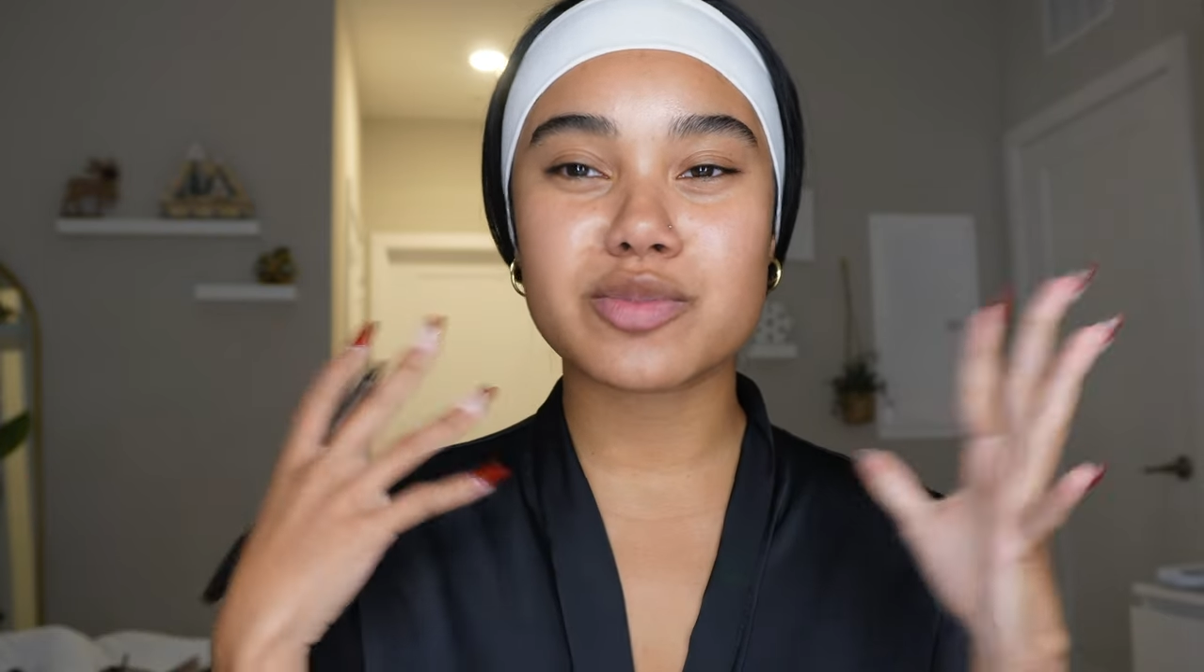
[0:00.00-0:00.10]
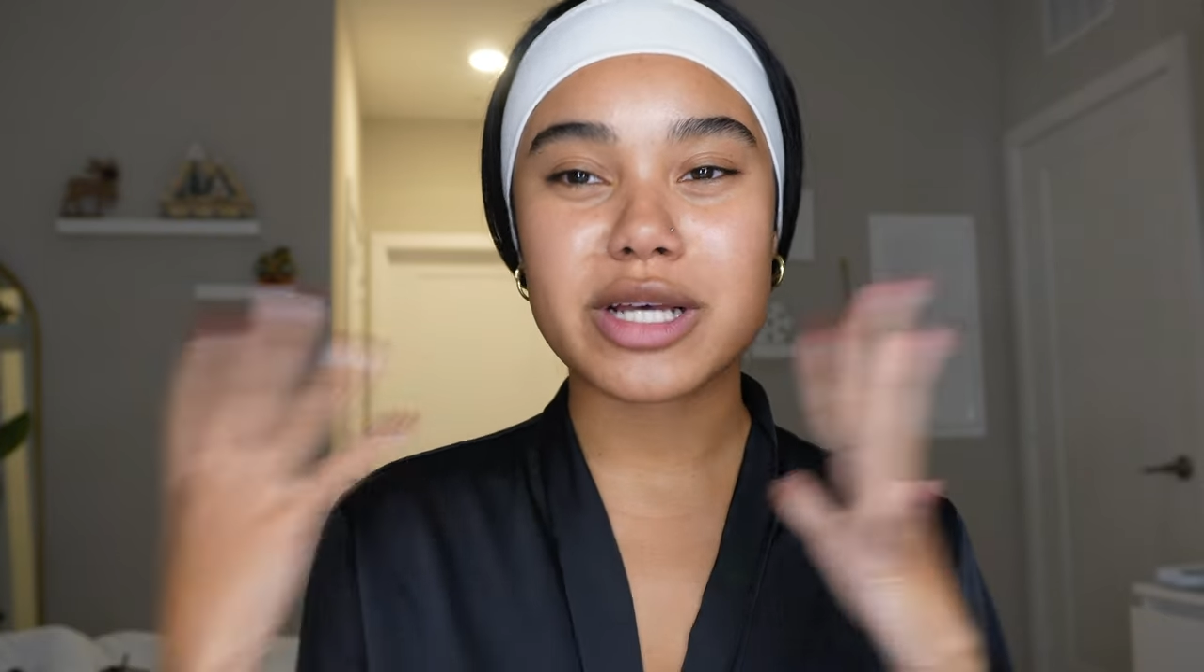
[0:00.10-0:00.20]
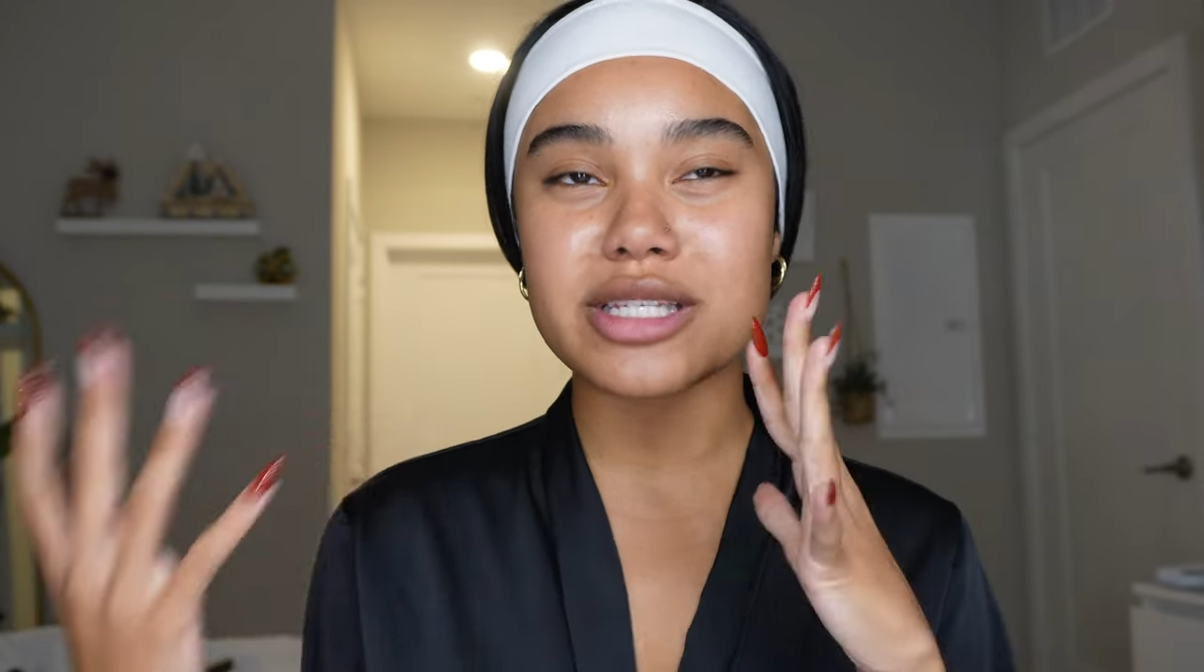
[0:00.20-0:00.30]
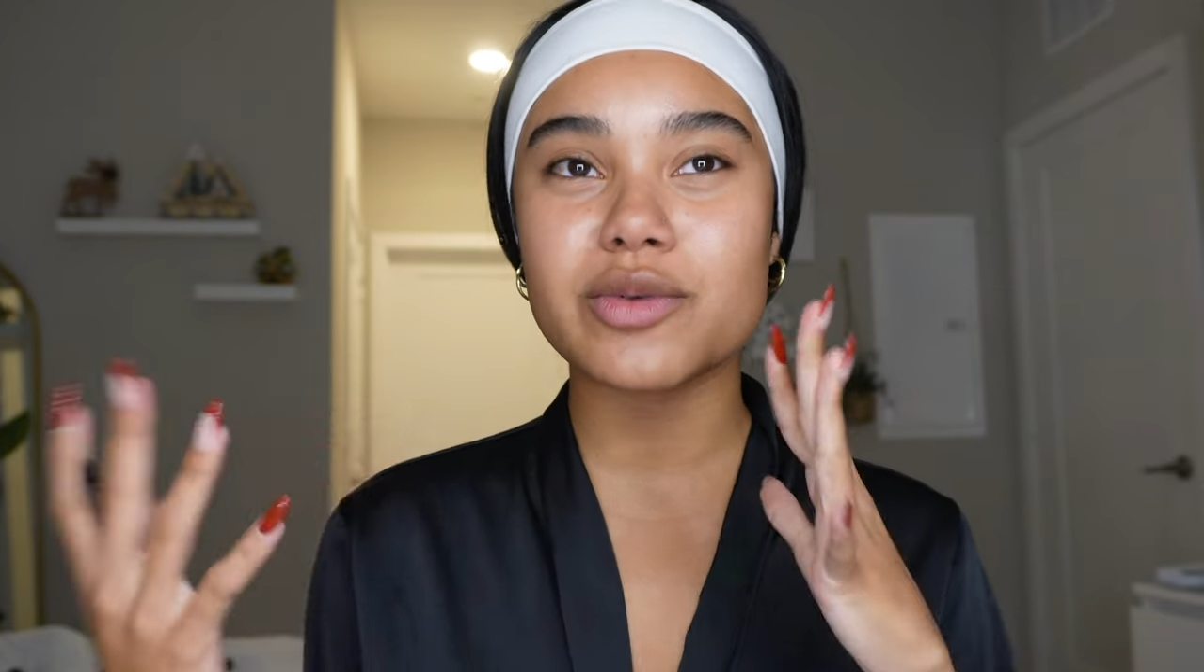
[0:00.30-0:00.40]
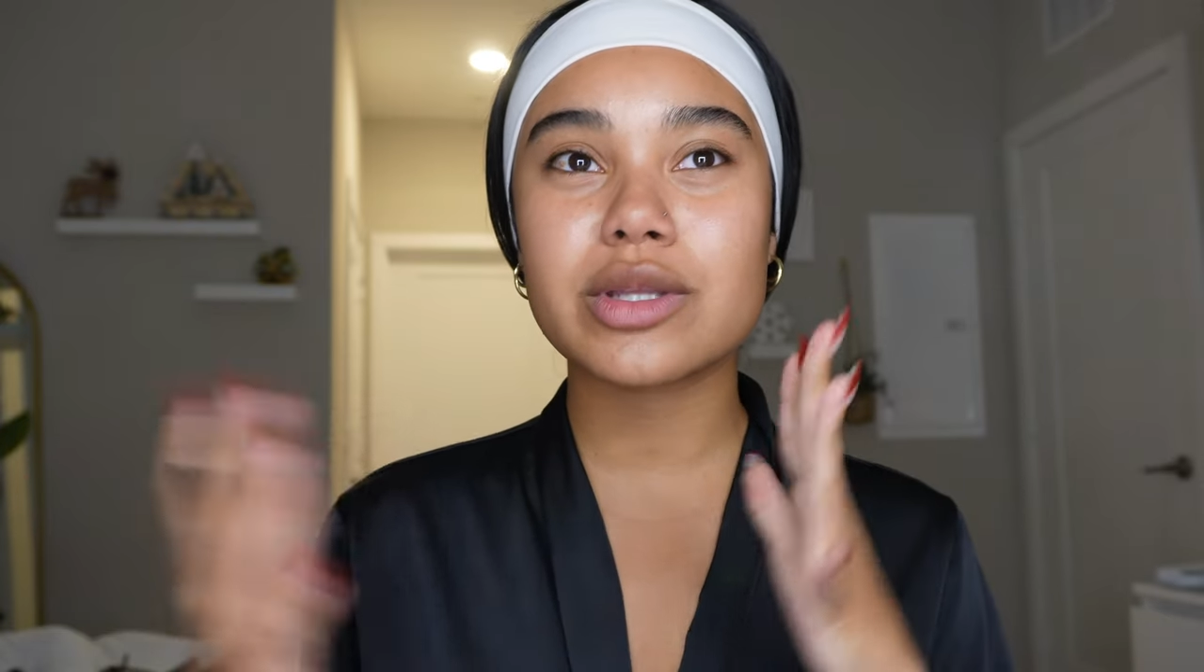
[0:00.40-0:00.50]

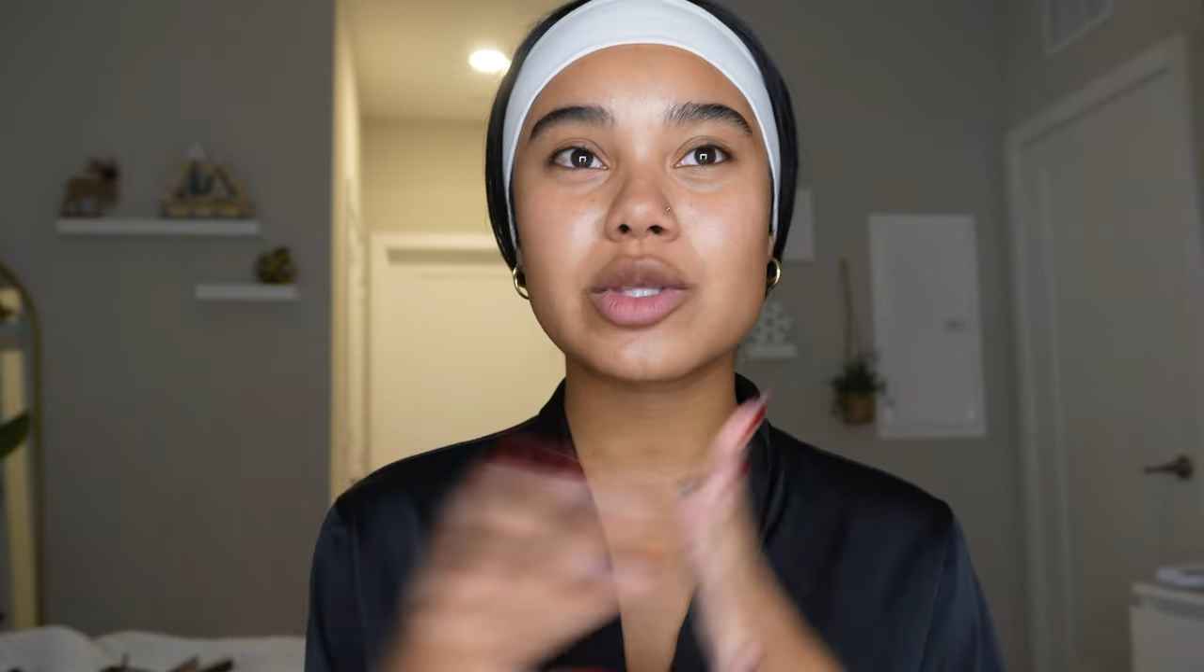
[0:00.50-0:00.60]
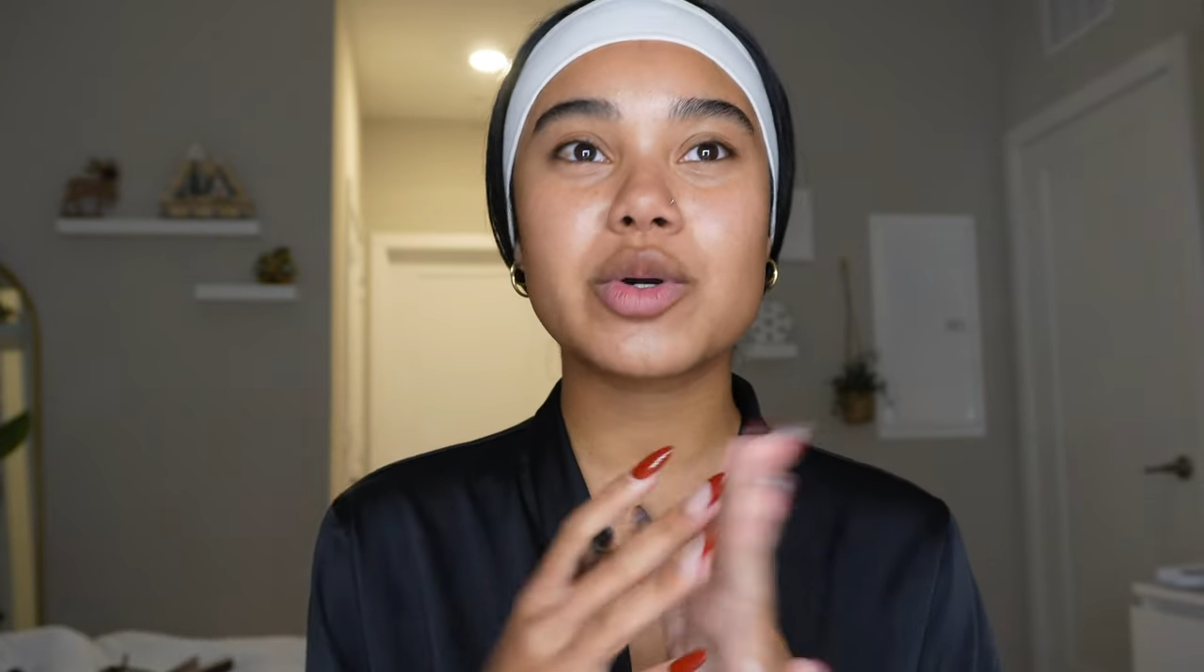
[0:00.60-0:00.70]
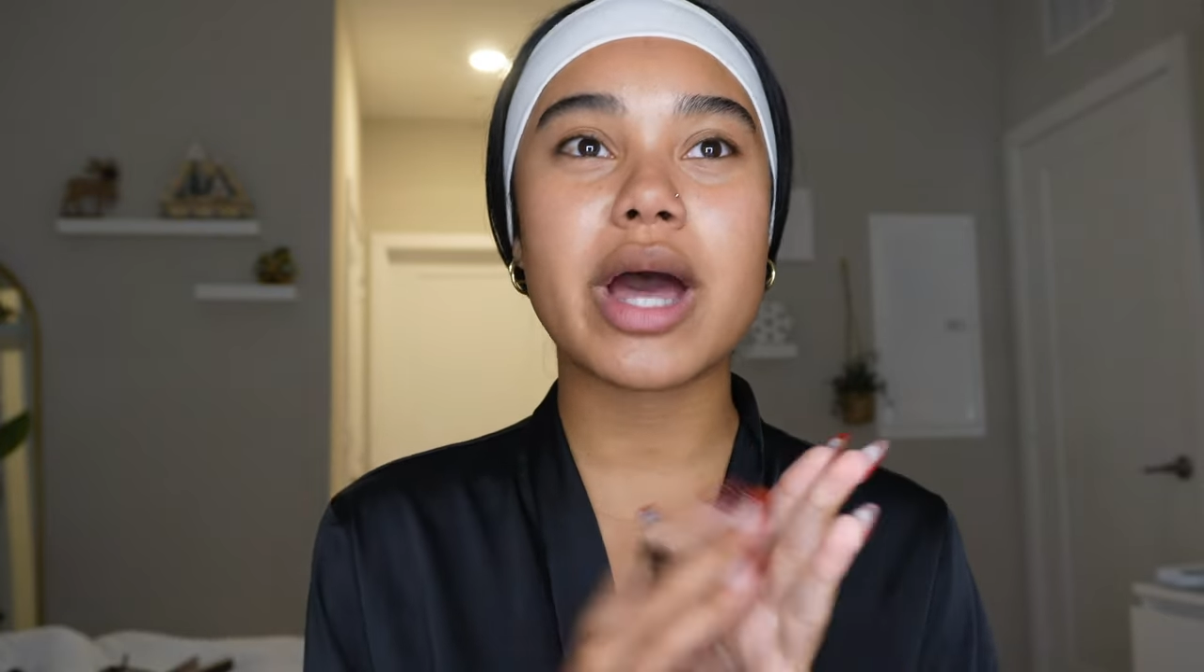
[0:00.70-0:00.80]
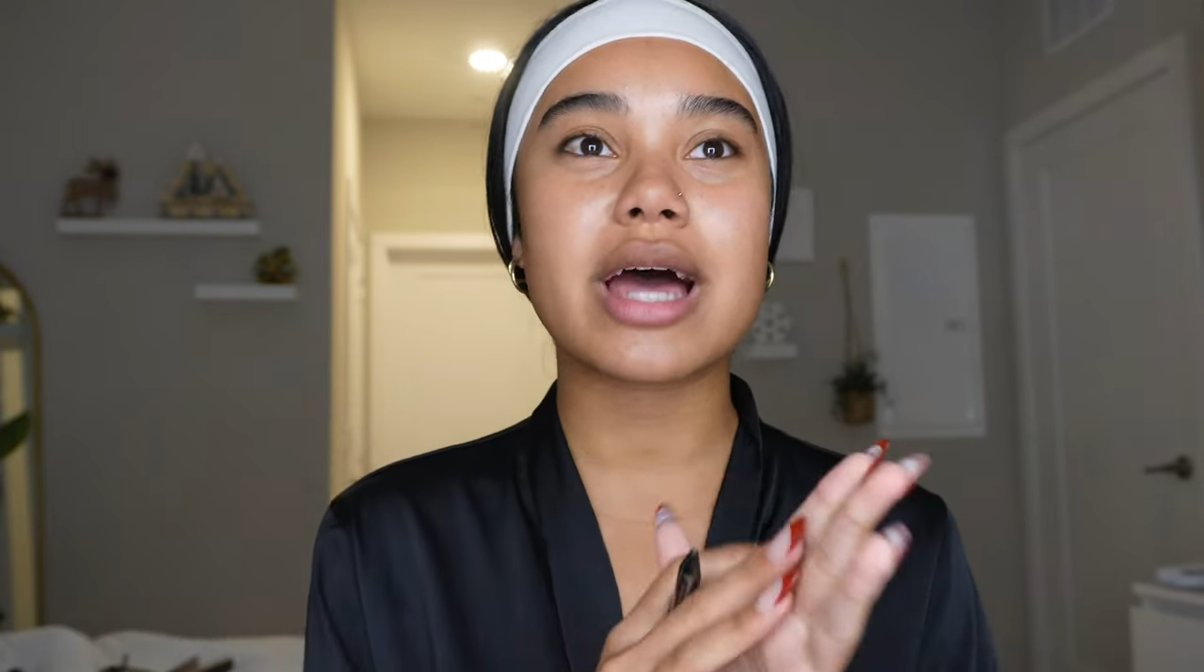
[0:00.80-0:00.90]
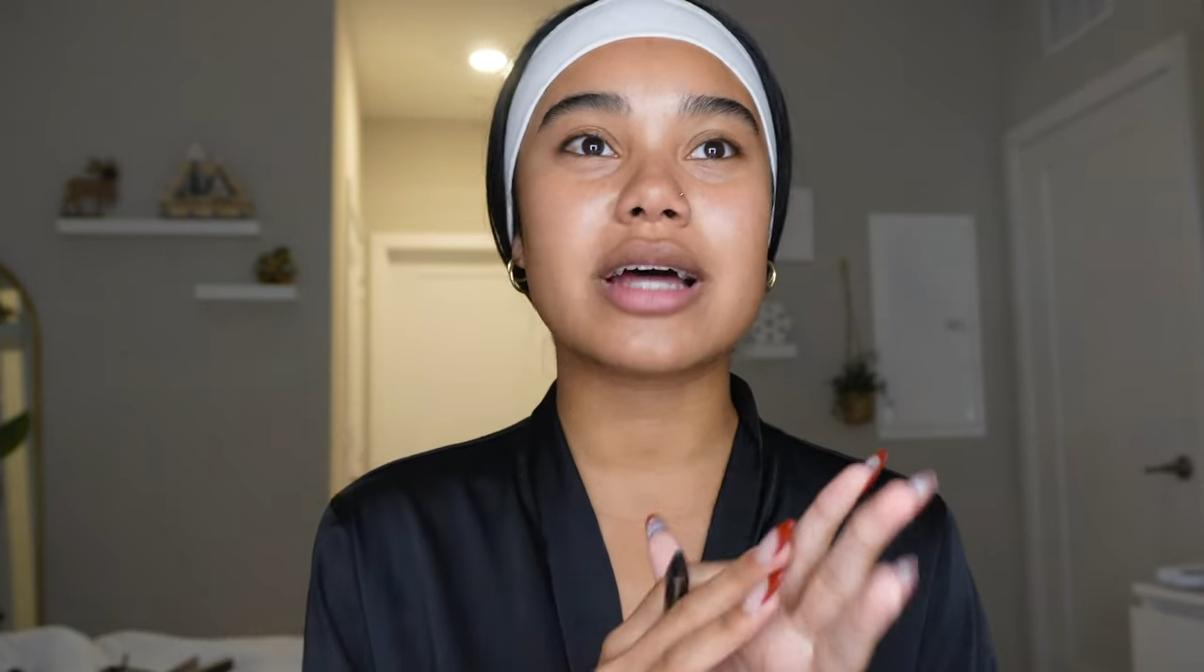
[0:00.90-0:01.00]
messing with
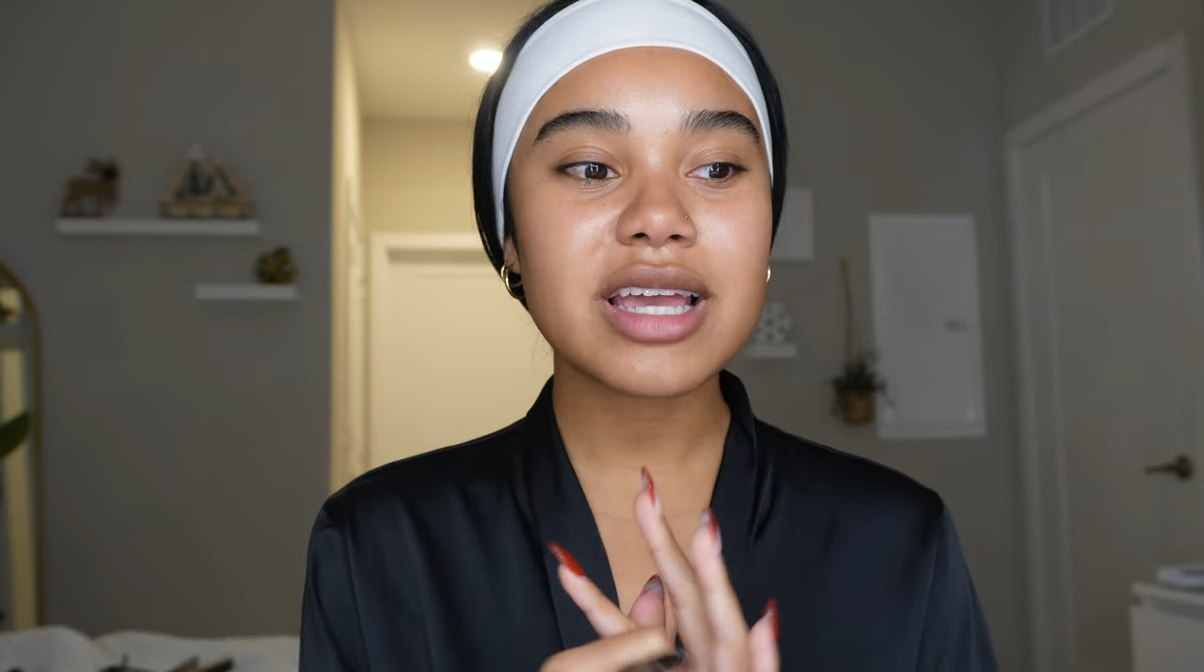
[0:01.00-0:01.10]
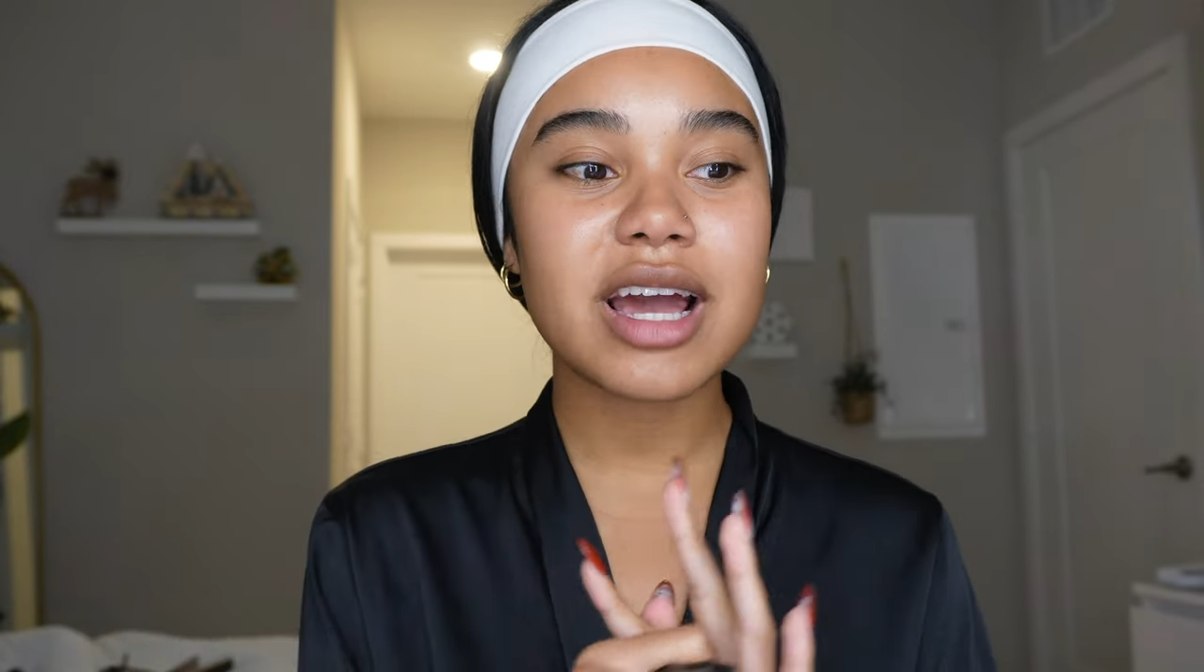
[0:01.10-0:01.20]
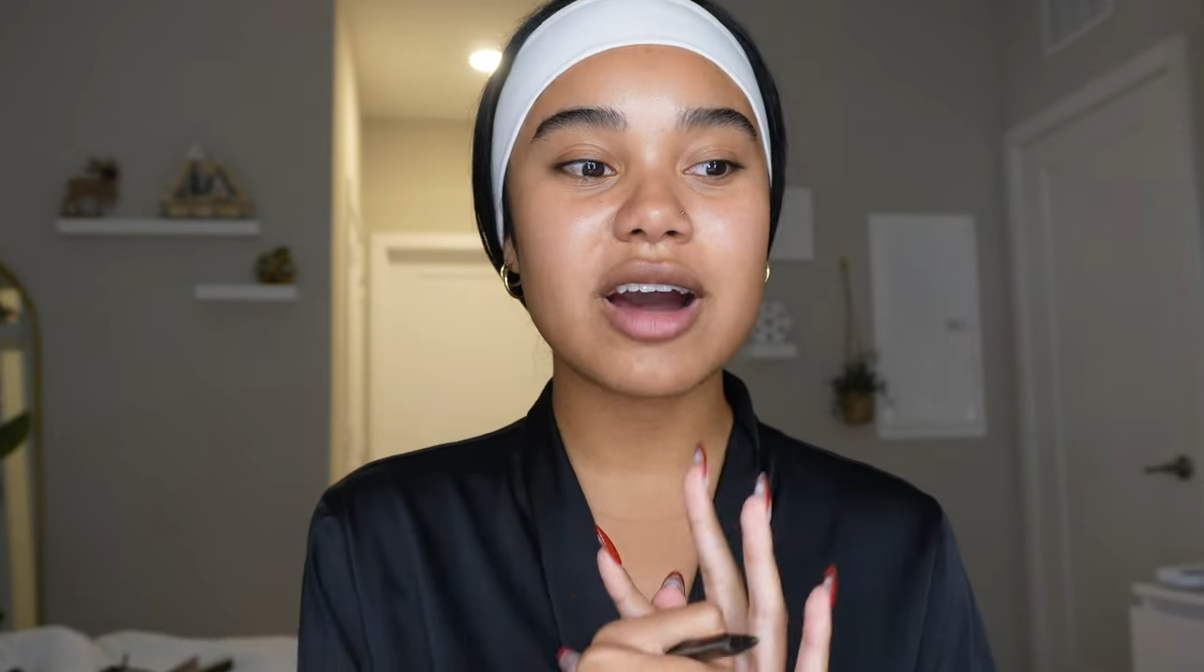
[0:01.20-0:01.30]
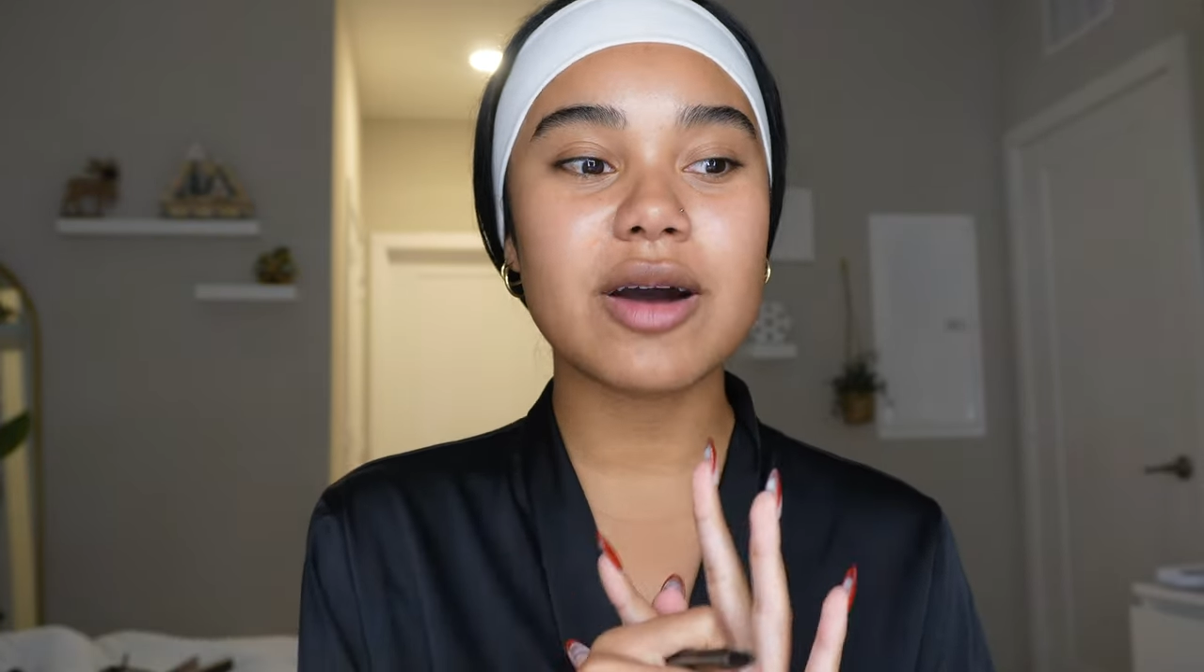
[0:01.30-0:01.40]
you, and